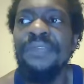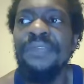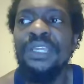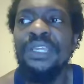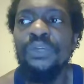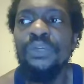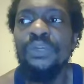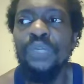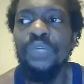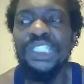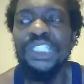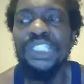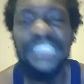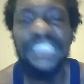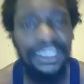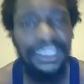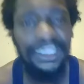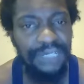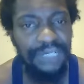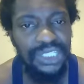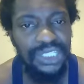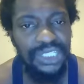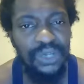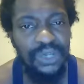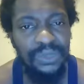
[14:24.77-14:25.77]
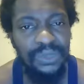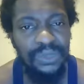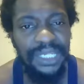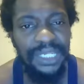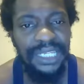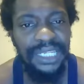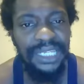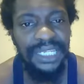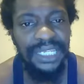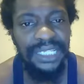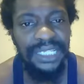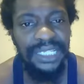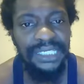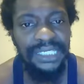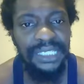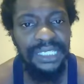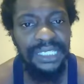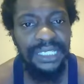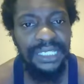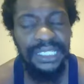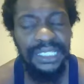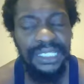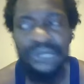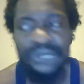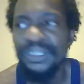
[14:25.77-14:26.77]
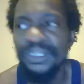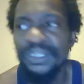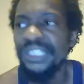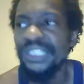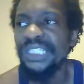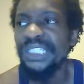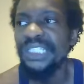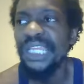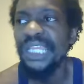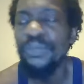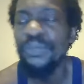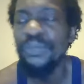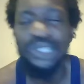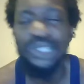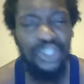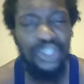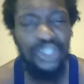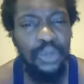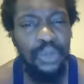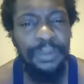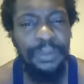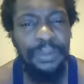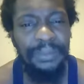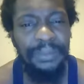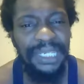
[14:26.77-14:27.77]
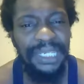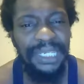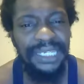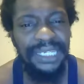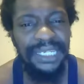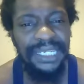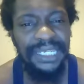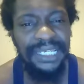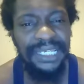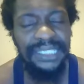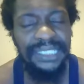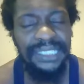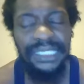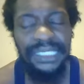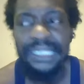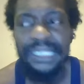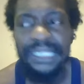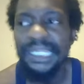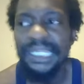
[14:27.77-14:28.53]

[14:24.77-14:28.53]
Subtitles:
what serotonin is. They don't understand what dopamine is.